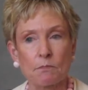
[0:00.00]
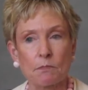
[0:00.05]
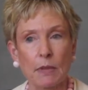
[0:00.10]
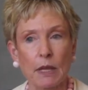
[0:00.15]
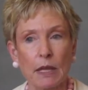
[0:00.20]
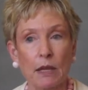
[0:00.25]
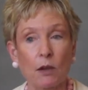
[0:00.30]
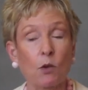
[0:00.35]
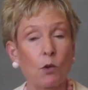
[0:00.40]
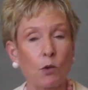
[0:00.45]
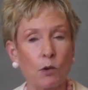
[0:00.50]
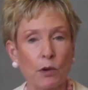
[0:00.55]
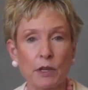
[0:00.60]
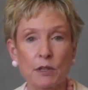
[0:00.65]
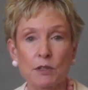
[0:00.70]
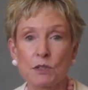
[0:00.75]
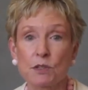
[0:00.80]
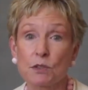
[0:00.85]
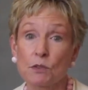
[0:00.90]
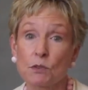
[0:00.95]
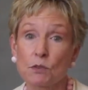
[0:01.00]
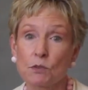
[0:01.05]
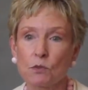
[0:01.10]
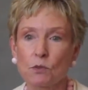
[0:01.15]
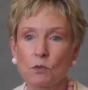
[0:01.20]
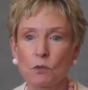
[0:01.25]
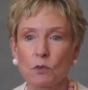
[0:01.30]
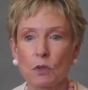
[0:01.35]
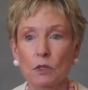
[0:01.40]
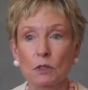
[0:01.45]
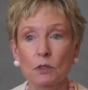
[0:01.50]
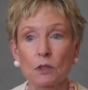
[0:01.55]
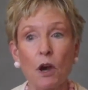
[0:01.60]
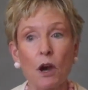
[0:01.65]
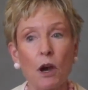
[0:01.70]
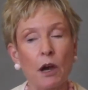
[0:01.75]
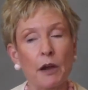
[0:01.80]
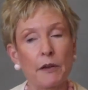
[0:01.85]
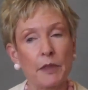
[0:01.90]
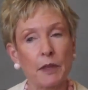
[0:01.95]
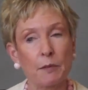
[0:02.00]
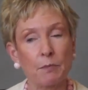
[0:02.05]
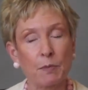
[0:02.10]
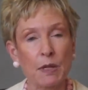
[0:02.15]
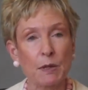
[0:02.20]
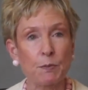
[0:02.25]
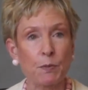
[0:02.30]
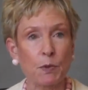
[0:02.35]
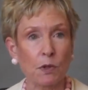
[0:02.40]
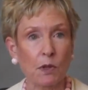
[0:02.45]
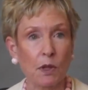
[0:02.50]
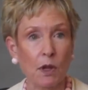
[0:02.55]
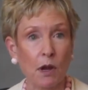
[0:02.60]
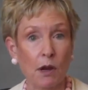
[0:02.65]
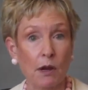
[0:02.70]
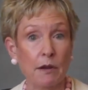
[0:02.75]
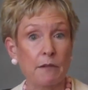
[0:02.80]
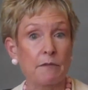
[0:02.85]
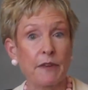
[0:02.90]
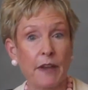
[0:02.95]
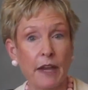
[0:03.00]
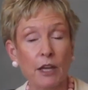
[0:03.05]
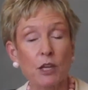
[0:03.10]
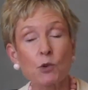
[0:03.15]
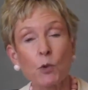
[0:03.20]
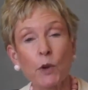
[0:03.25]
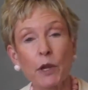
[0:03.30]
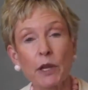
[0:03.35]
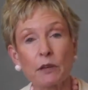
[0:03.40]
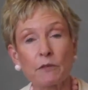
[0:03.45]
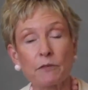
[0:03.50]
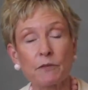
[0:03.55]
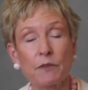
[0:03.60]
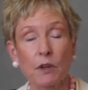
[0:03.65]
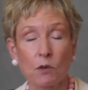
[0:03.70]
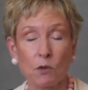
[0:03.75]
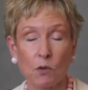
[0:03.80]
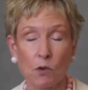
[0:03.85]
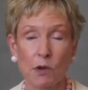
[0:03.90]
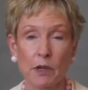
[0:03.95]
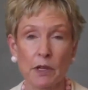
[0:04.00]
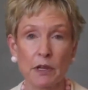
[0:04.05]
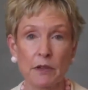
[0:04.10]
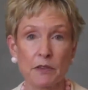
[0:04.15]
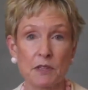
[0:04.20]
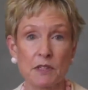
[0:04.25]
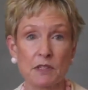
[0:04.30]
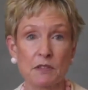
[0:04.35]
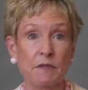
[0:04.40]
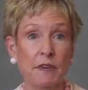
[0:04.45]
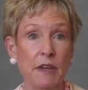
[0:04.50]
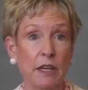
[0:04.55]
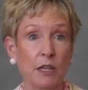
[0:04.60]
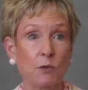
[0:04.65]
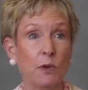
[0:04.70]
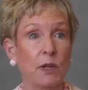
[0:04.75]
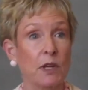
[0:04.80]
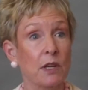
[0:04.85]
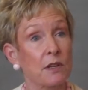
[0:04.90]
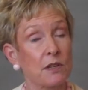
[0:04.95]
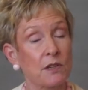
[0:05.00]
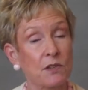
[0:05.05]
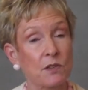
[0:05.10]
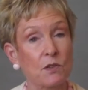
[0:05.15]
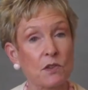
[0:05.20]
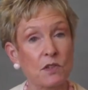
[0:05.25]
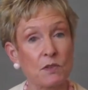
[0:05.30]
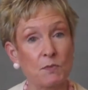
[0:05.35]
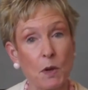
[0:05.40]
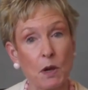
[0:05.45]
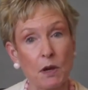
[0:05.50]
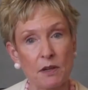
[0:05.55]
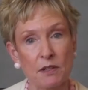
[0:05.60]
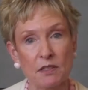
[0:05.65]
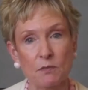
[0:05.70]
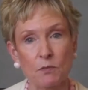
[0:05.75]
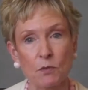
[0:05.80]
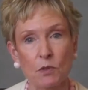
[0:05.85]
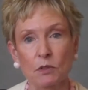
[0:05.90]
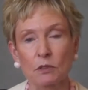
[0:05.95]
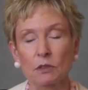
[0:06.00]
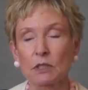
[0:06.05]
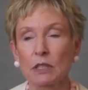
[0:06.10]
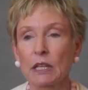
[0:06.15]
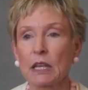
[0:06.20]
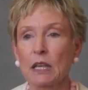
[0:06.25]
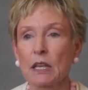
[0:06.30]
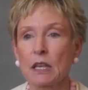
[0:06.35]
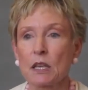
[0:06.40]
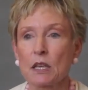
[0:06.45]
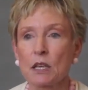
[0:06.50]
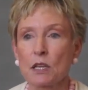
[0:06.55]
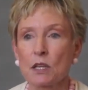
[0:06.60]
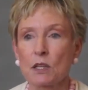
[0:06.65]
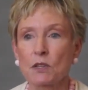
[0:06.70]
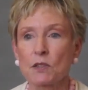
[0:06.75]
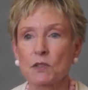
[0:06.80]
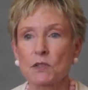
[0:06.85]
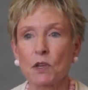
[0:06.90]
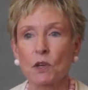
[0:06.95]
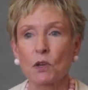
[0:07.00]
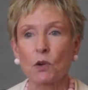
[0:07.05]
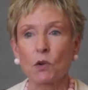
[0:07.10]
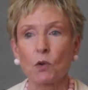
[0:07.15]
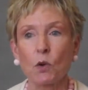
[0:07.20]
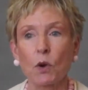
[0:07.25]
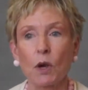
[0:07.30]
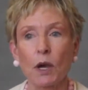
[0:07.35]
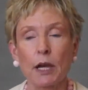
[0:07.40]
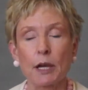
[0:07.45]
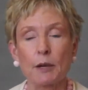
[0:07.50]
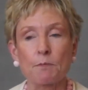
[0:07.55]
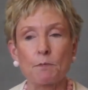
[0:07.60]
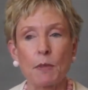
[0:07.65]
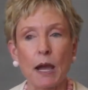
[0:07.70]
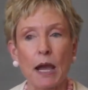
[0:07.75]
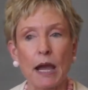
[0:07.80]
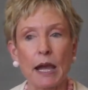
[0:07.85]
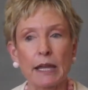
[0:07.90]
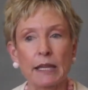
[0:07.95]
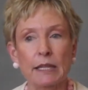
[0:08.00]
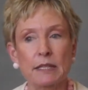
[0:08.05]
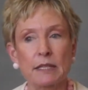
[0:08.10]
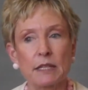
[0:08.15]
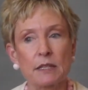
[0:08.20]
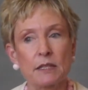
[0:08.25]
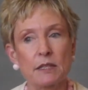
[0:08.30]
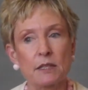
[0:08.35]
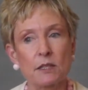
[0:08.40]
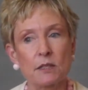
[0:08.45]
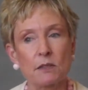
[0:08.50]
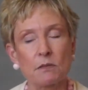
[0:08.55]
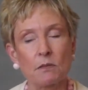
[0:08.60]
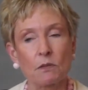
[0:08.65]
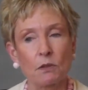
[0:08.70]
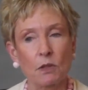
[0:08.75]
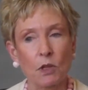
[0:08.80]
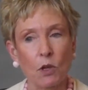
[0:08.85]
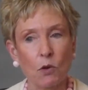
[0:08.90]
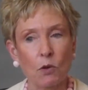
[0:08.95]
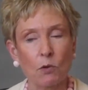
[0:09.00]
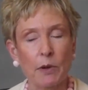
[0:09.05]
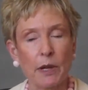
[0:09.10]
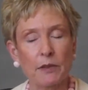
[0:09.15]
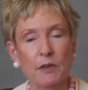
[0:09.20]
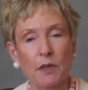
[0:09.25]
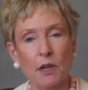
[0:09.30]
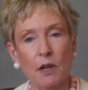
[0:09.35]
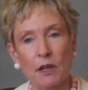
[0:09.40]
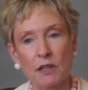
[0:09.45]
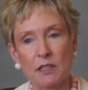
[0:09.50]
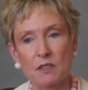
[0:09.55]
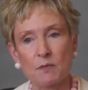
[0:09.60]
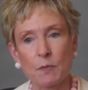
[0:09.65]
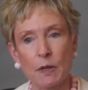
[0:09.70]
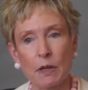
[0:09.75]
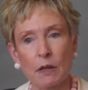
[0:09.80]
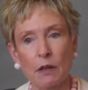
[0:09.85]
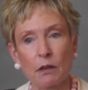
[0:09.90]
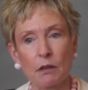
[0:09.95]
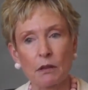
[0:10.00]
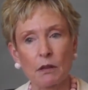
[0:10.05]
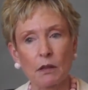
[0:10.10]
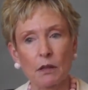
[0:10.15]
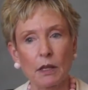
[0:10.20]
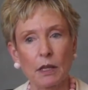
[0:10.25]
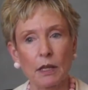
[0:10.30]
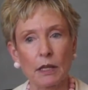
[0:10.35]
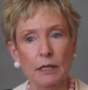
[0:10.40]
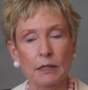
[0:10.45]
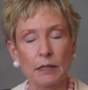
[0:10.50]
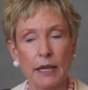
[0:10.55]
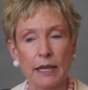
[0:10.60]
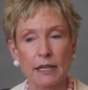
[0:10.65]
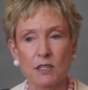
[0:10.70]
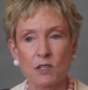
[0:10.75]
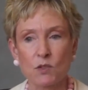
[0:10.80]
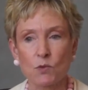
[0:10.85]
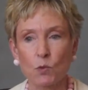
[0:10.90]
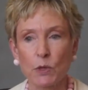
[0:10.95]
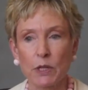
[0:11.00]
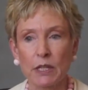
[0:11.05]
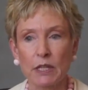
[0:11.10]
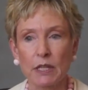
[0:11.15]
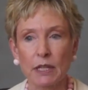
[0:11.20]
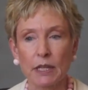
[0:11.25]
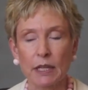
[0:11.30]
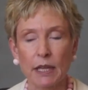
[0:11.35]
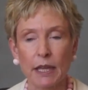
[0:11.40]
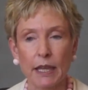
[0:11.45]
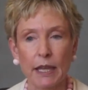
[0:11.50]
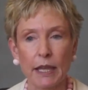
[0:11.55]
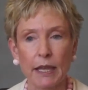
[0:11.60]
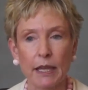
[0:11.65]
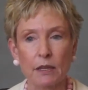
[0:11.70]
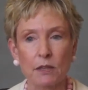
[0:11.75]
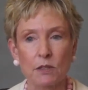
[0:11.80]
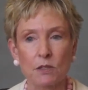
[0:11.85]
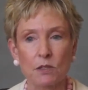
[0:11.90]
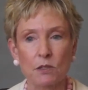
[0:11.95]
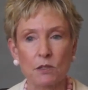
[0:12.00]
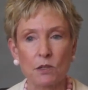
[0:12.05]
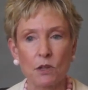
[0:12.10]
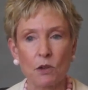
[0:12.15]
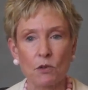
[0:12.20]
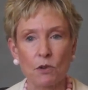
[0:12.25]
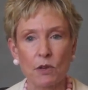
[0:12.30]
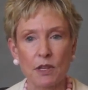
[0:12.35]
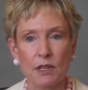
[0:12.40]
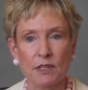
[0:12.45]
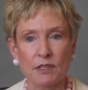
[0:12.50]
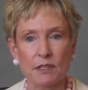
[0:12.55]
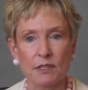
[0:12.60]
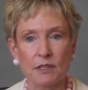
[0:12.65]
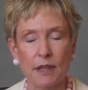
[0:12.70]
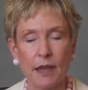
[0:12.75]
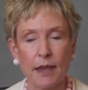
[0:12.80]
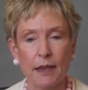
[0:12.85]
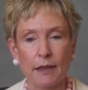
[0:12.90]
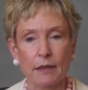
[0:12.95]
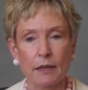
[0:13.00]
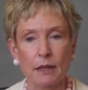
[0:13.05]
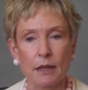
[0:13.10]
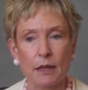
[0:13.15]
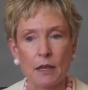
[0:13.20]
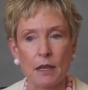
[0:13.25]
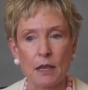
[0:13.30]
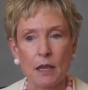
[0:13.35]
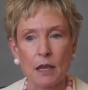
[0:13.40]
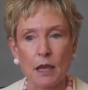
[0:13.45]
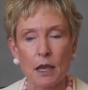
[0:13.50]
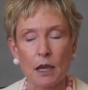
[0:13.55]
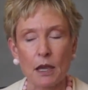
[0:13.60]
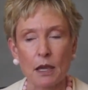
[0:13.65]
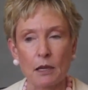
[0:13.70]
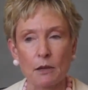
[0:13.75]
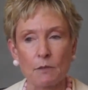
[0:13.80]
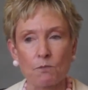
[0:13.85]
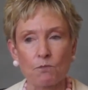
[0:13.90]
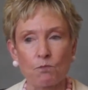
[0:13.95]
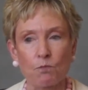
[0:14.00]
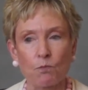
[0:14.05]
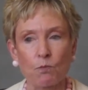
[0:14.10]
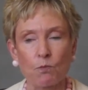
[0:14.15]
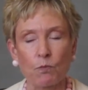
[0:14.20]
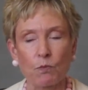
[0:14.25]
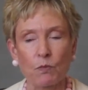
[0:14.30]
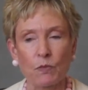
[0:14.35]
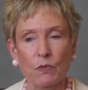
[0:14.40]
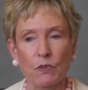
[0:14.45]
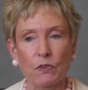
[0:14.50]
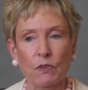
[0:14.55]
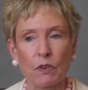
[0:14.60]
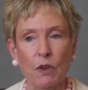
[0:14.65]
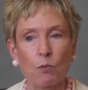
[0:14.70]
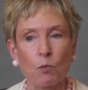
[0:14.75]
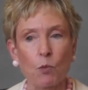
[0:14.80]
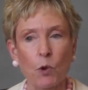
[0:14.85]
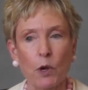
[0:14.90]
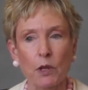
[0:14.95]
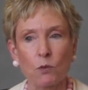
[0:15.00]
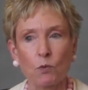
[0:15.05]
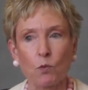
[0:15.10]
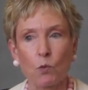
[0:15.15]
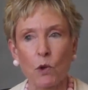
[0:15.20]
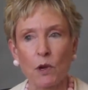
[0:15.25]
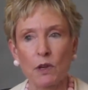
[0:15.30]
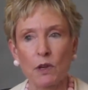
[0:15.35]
according to the law that people are evaluated, their oral health is evaluated as soon as possible. So I did go around the hospital last week and noticed that someone